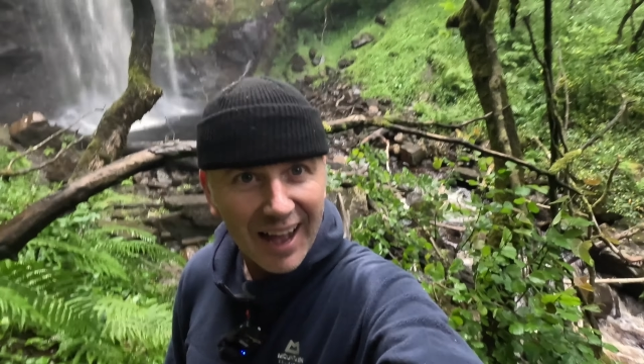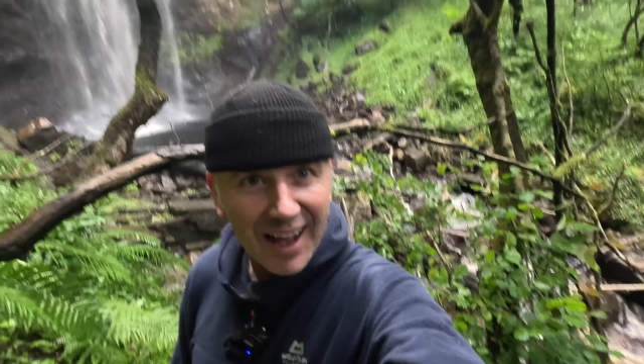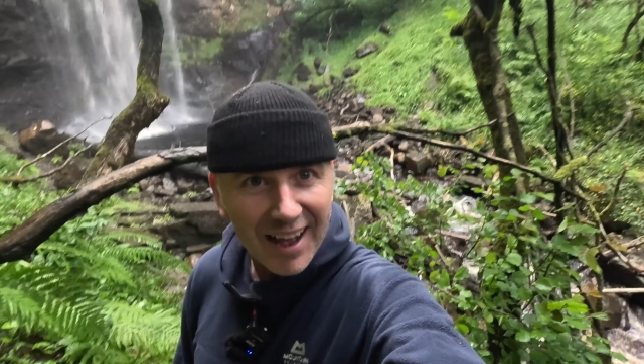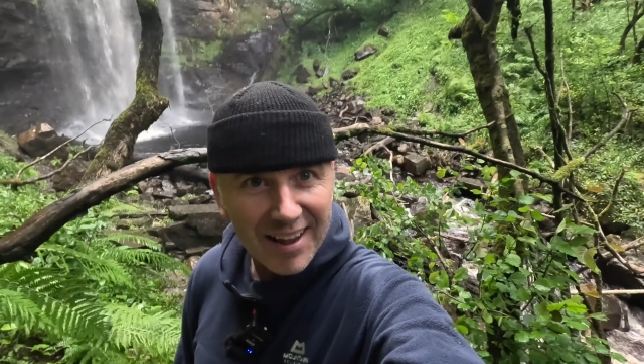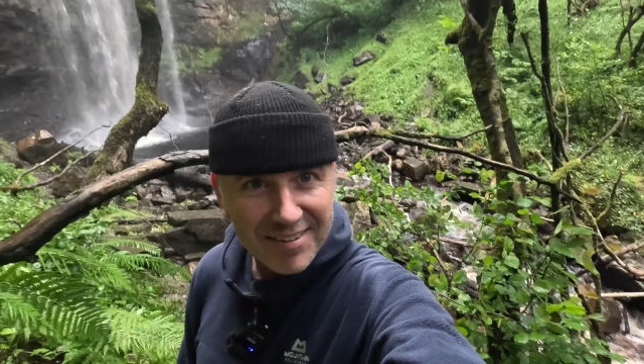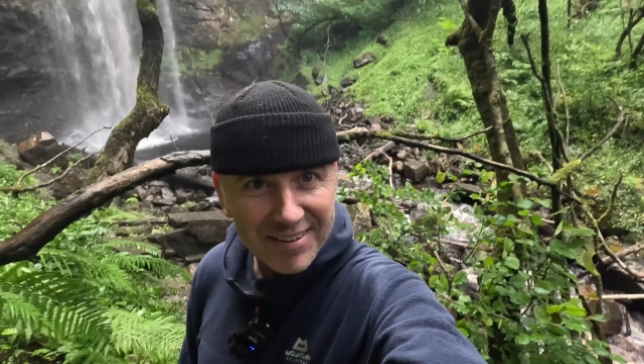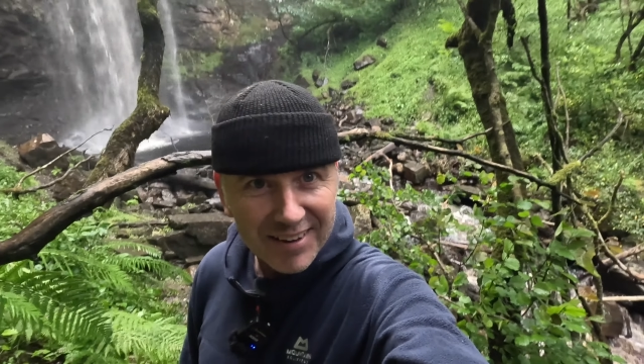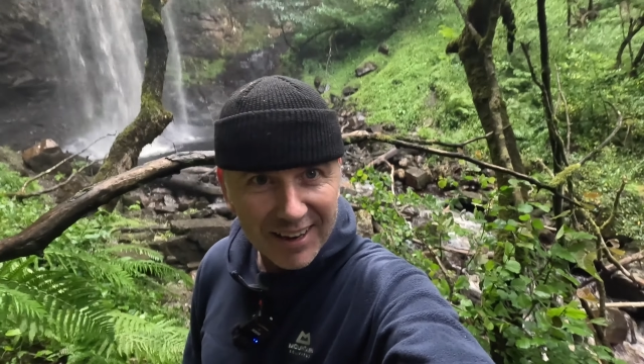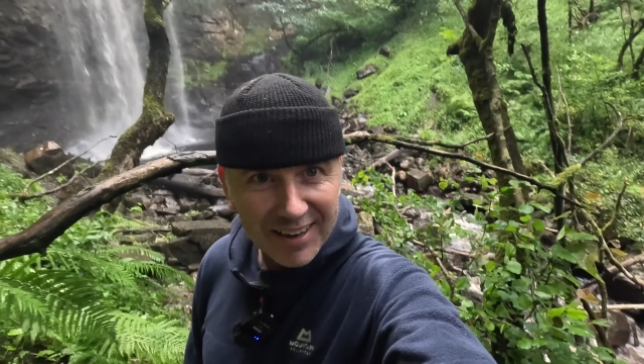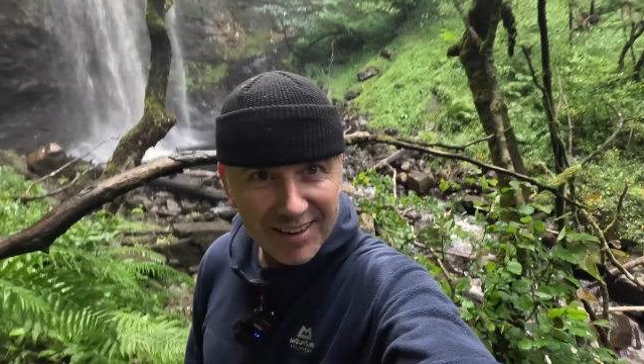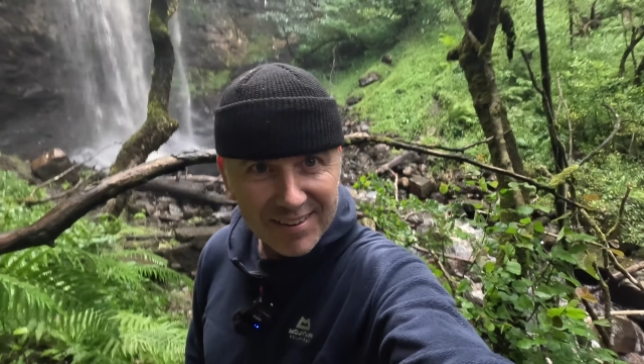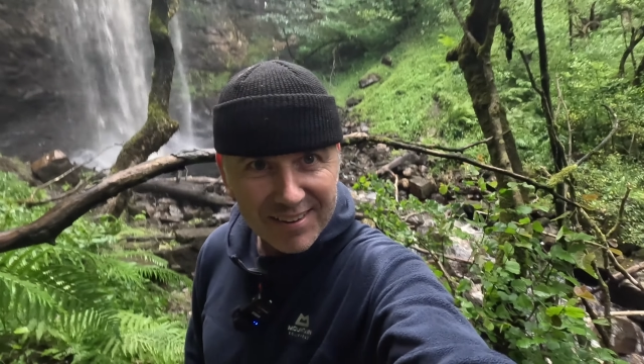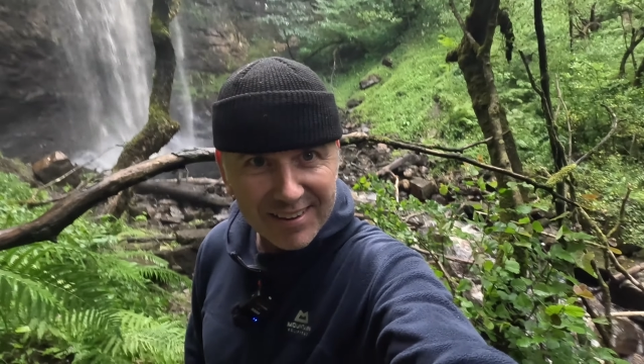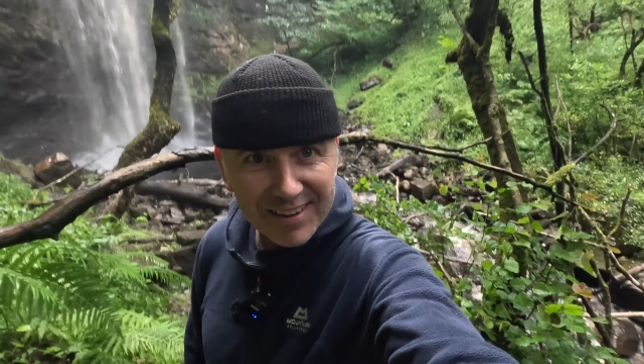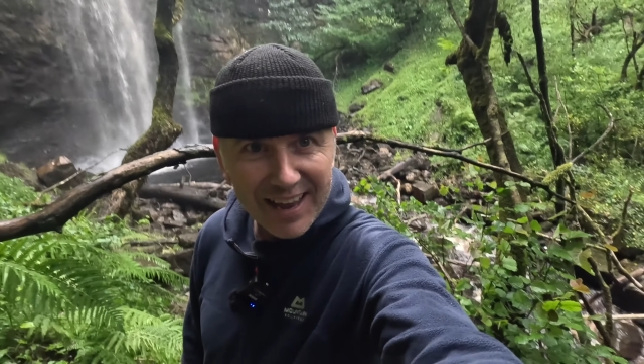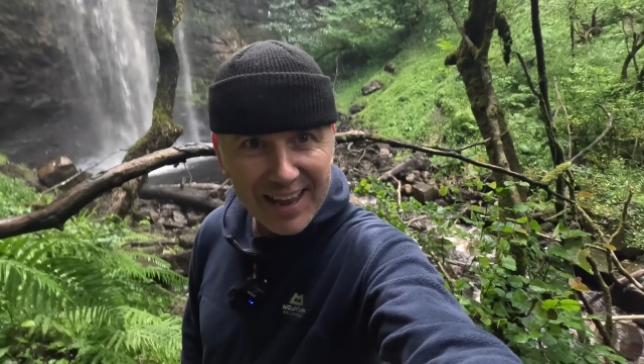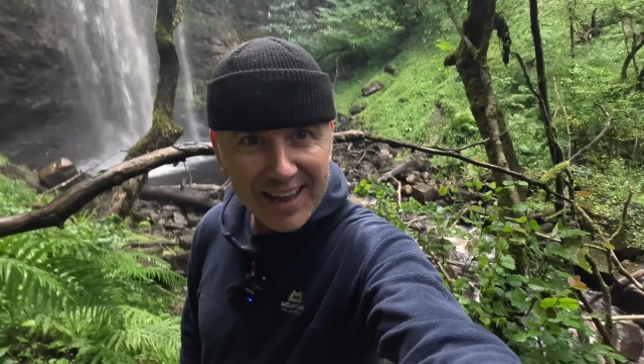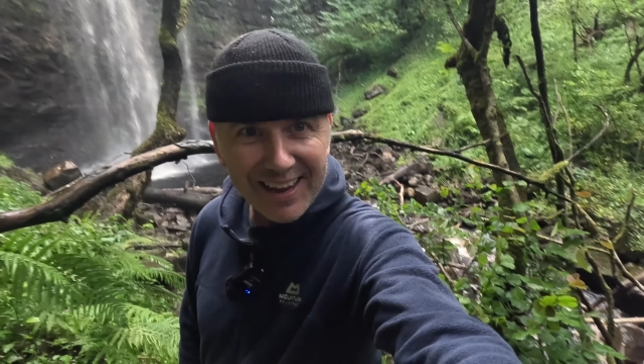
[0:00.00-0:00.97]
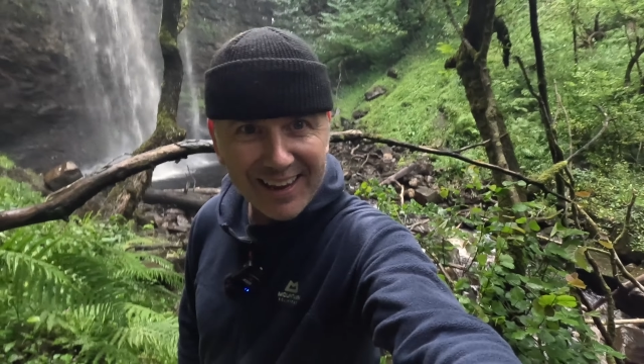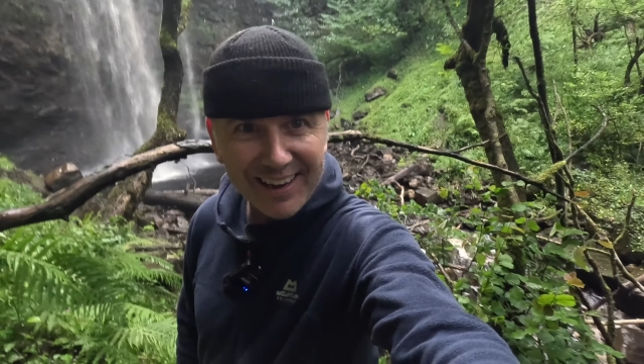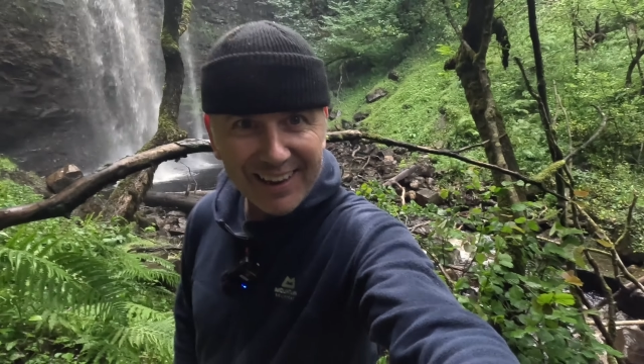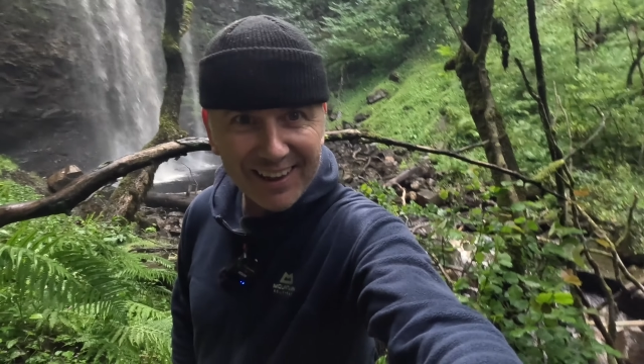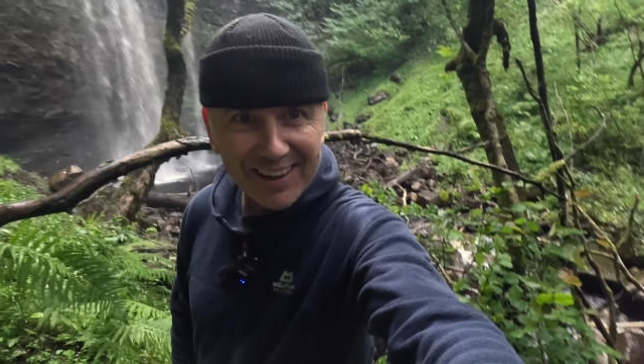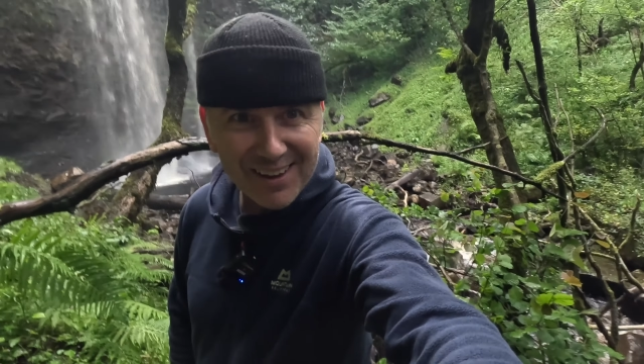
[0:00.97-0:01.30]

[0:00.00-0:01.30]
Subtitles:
as you can see,